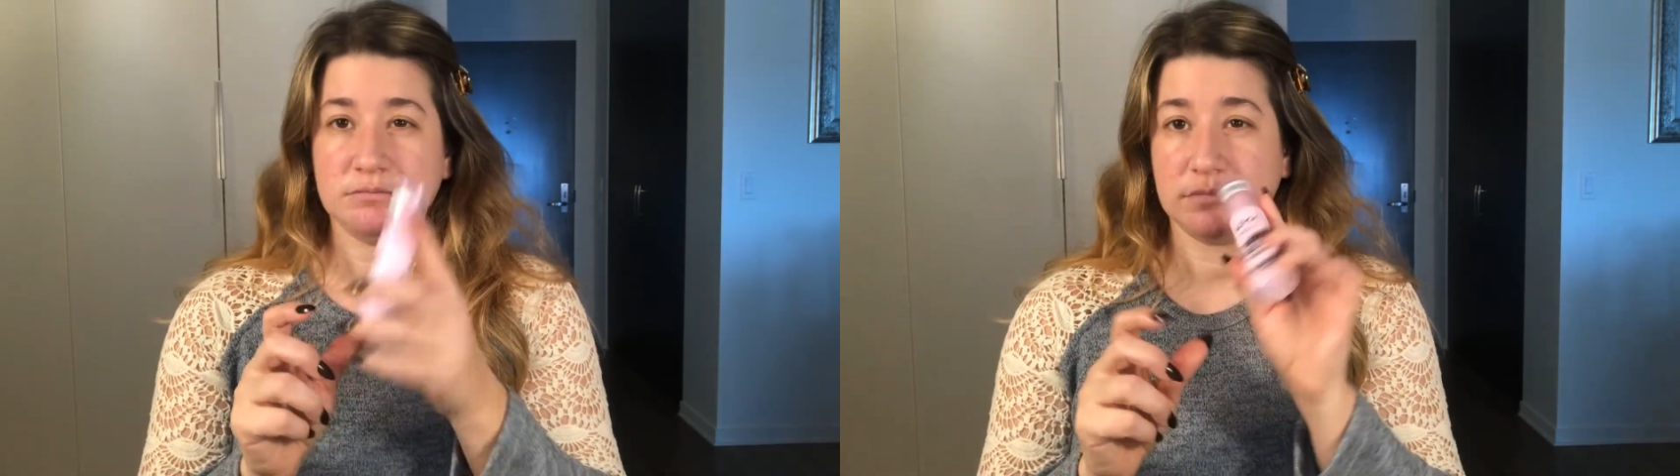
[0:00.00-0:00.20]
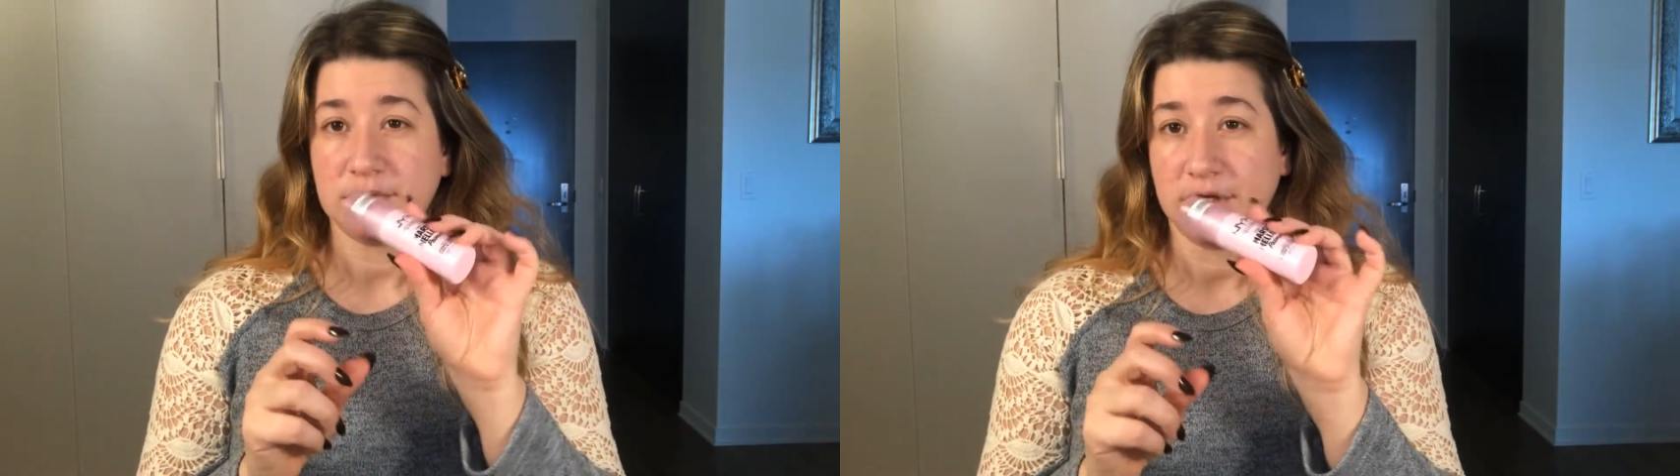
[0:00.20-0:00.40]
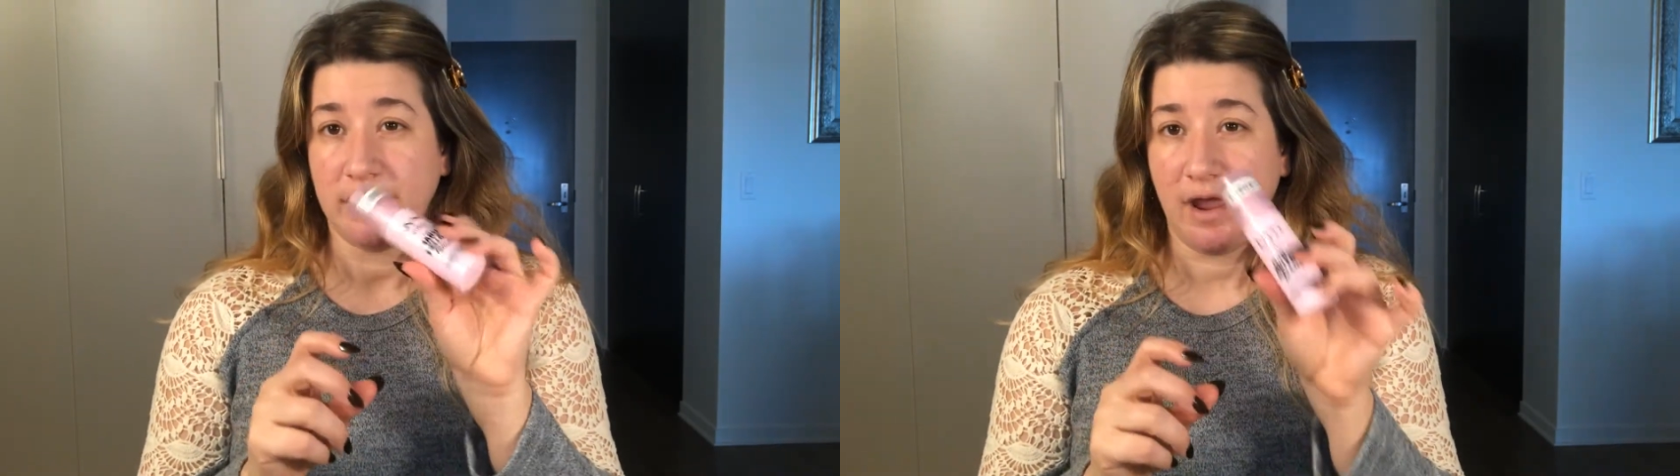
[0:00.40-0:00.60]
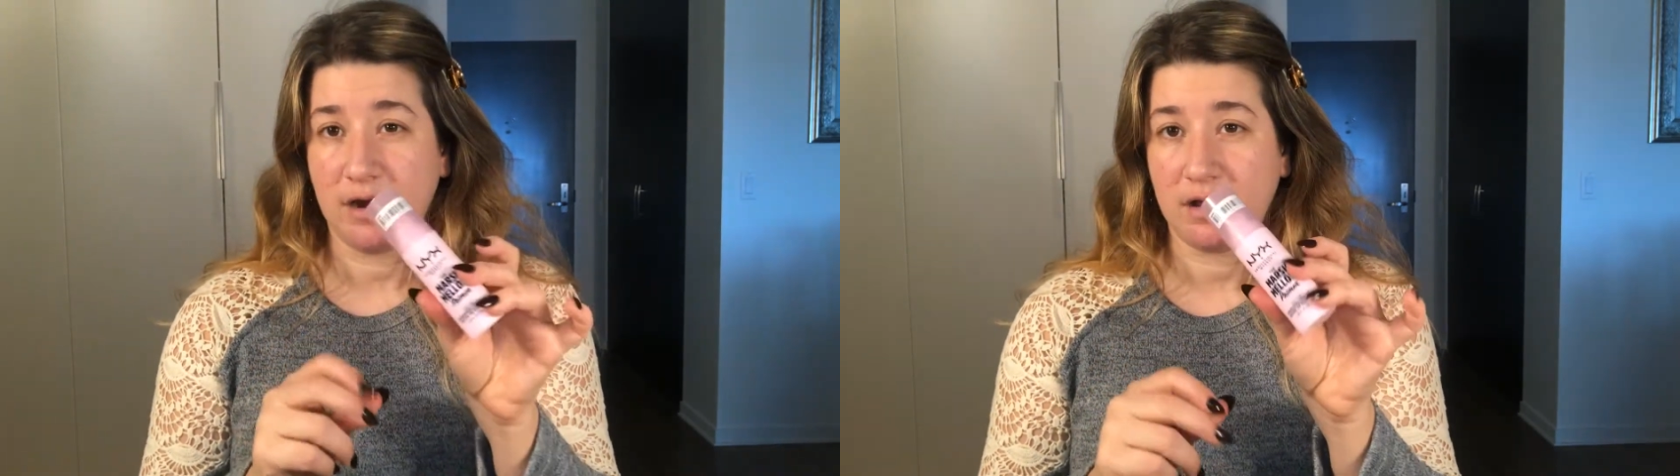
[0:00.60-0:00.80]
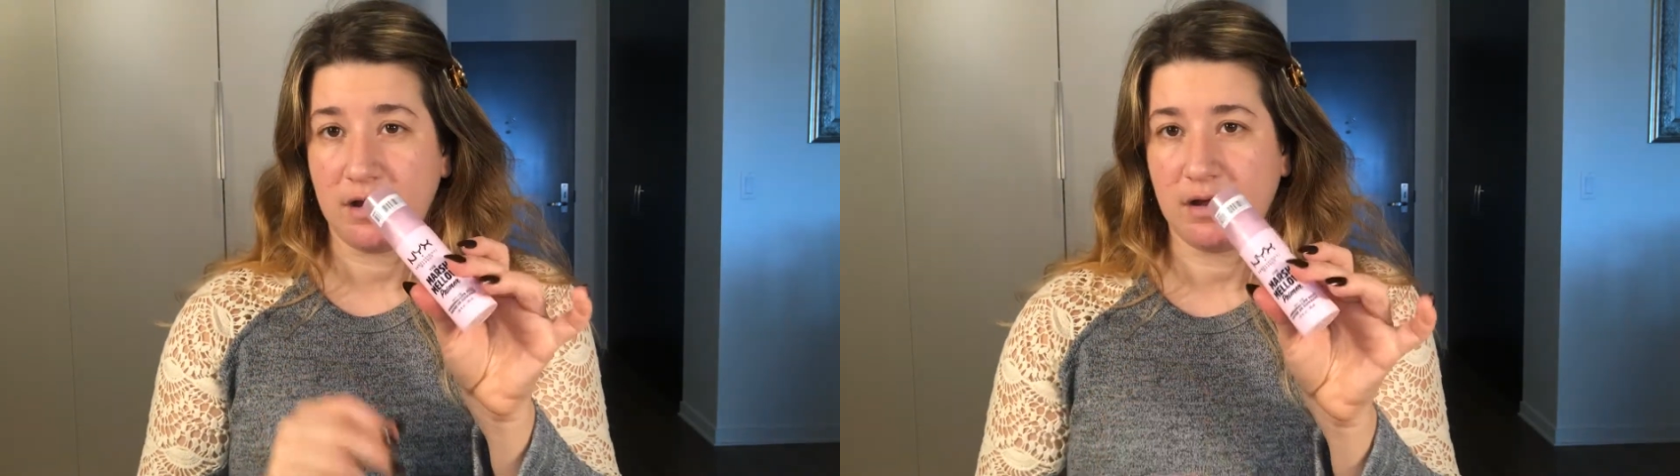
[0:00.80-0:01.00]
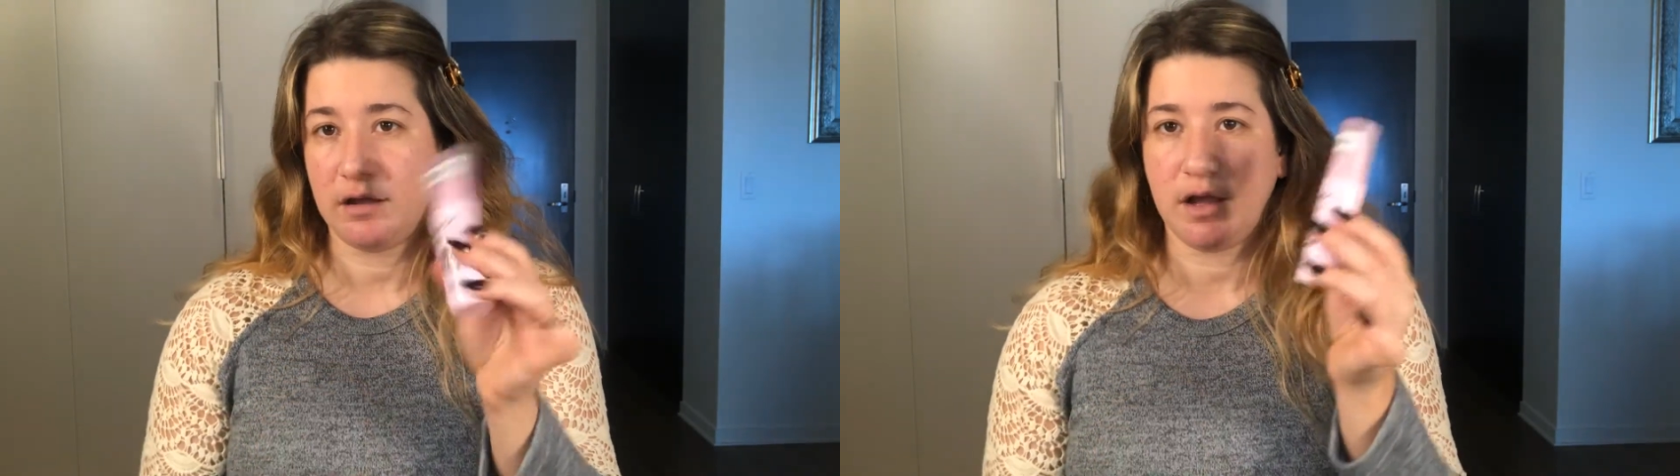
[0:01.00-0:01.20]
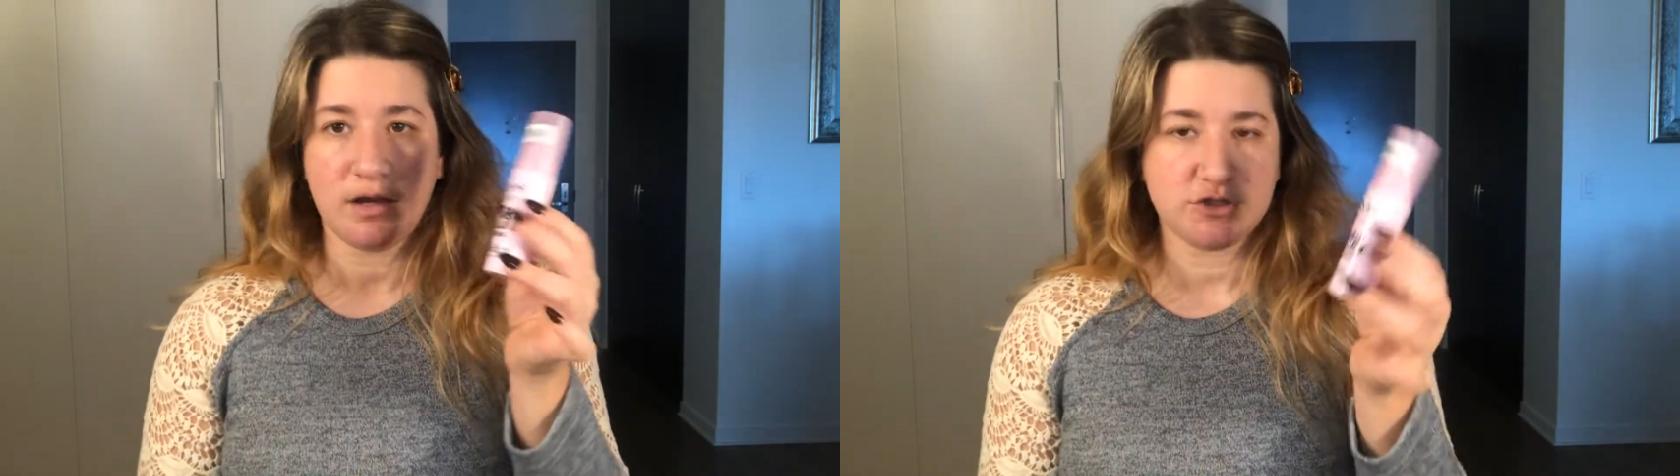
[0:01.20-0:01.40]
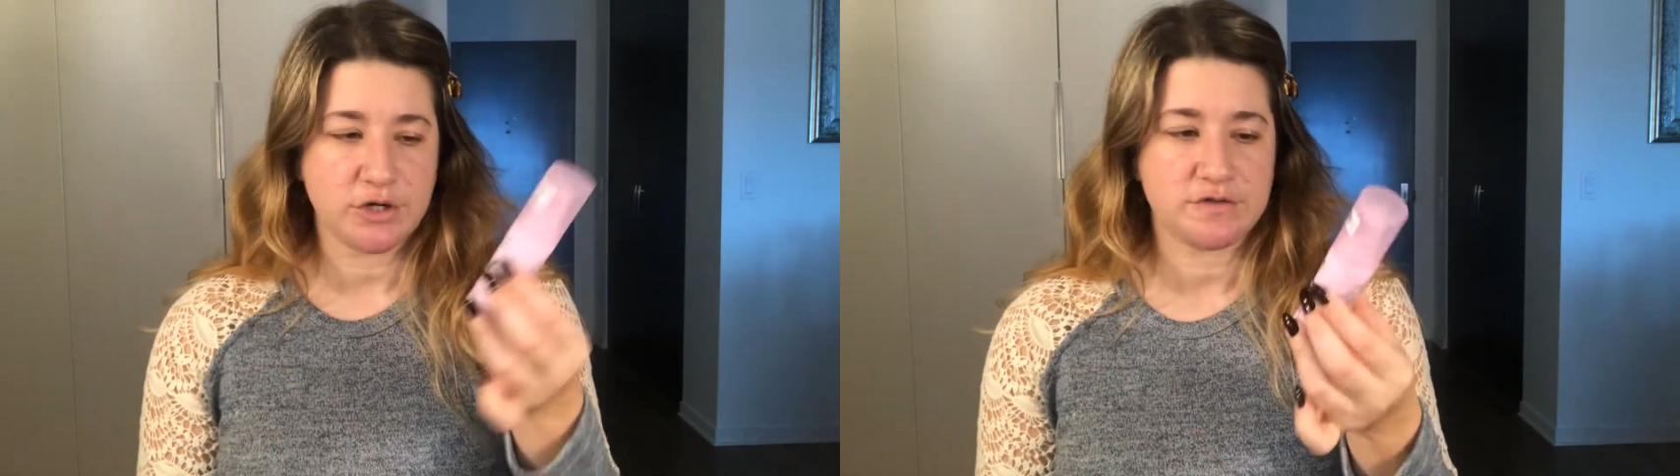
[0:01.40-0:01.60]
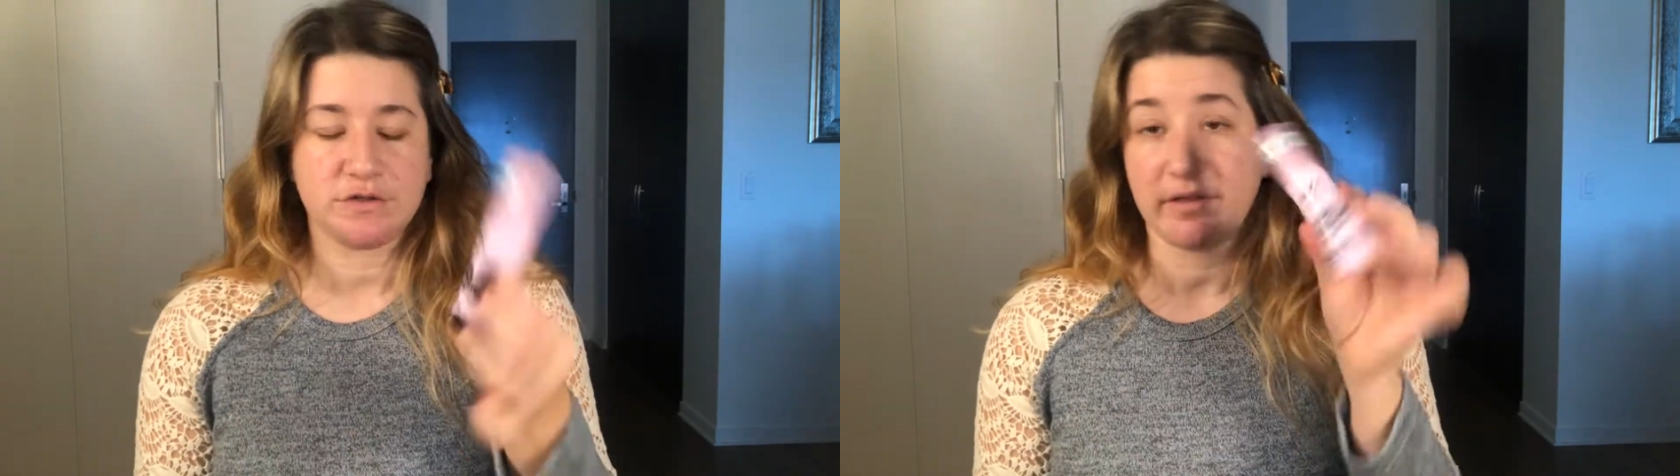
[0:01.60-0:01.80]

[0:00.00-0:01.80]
Here in Canada, any drugstore